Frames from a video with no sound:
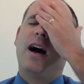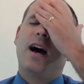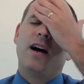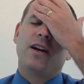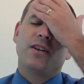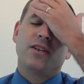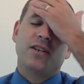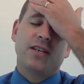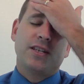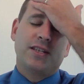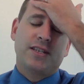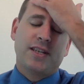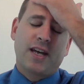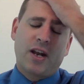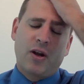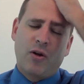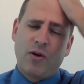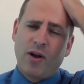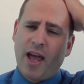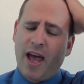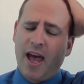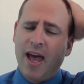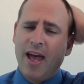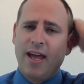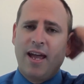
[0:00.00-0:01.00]
she said,
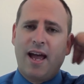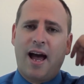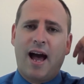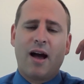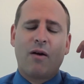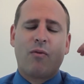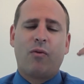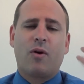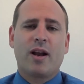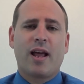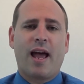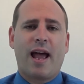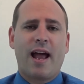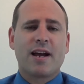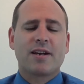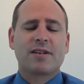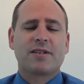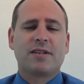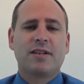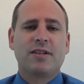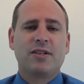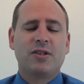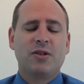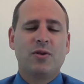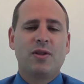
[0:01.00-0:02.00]
okay, I want to
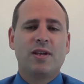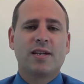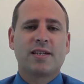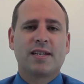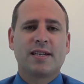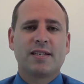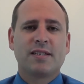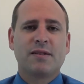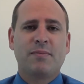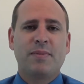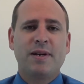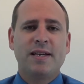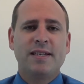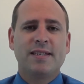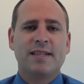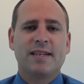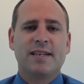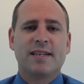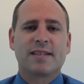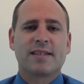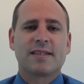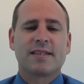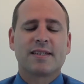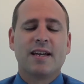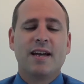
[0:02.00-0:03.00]
actually do this as a
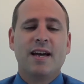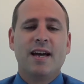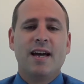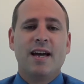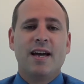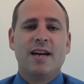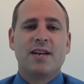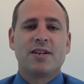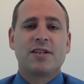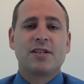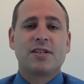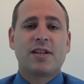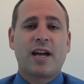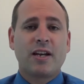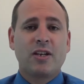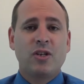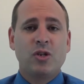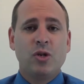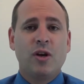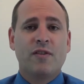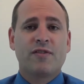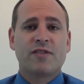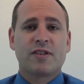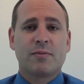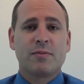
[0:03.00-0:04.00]
business. She's like, do
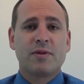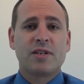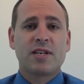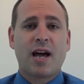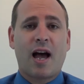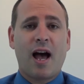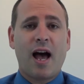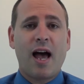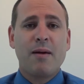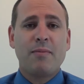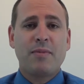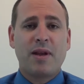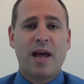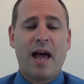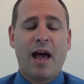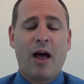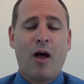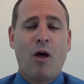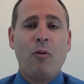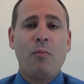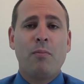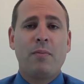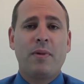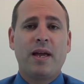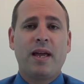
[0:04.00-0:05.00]
you have some time to
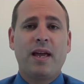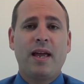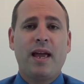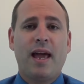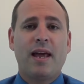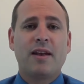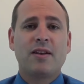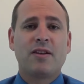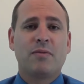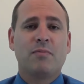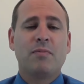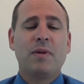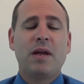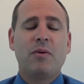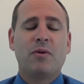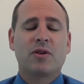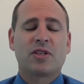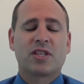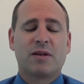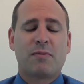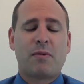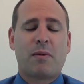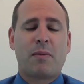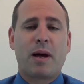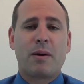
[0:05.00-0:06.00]
help me and to meet with
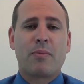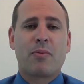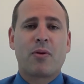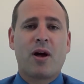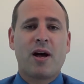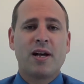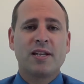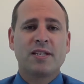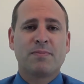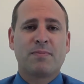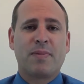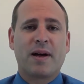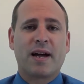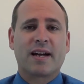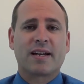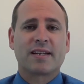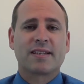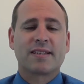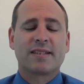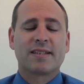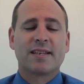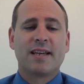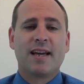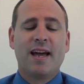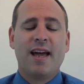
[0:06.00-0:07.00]
some of my
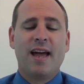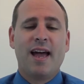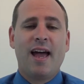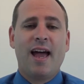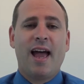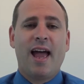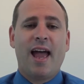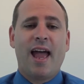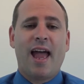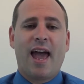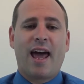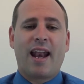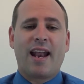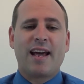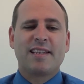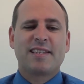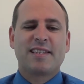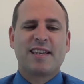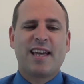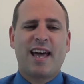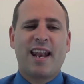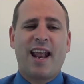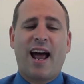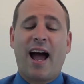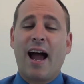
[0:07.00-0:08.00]
prospects? And I
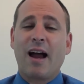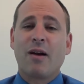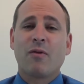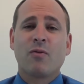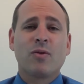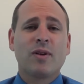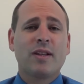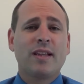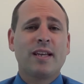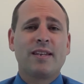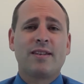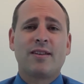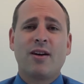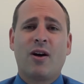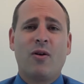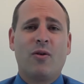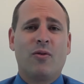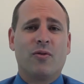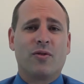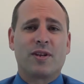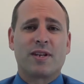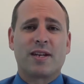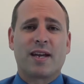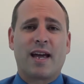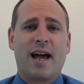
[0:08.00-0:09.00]
said, I really
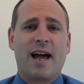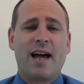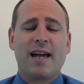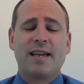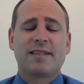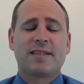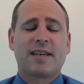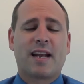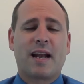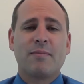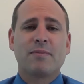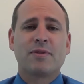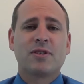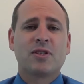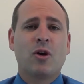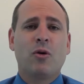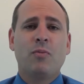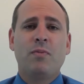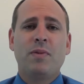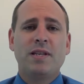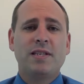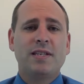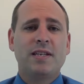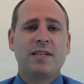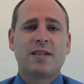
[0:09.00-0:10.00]
don't. I said, I'm so
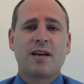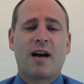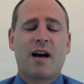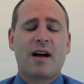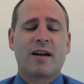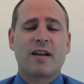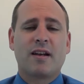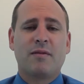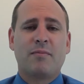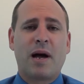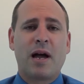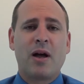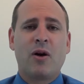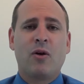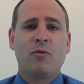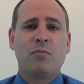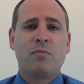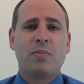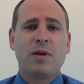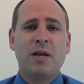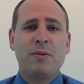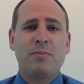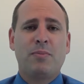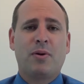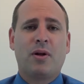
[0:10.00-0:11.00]
busy talking to my own
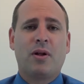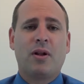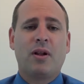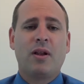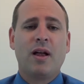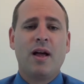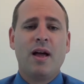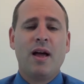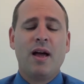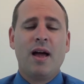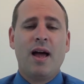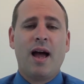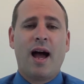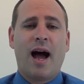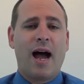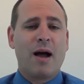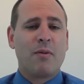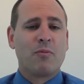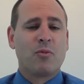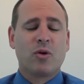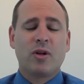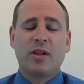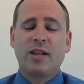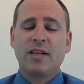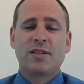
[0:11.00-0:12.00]
people.
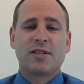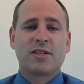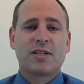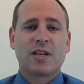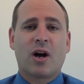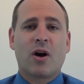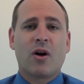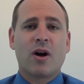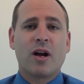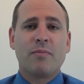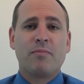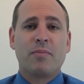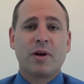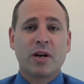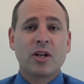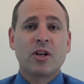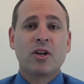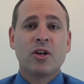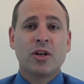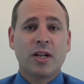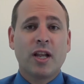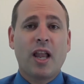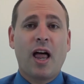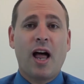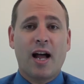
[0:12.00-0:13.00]
I'm really sorry, but
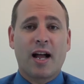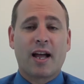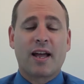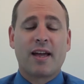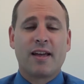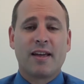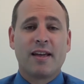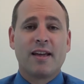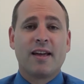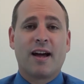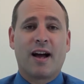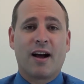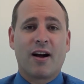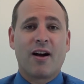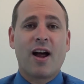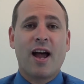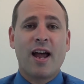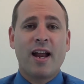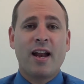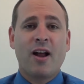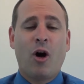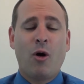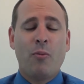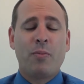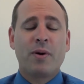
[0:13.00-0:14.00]
good luck. All
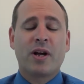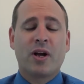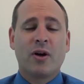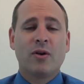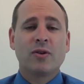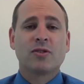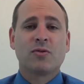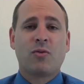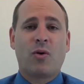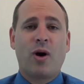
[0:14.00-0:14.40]
right, hope it goes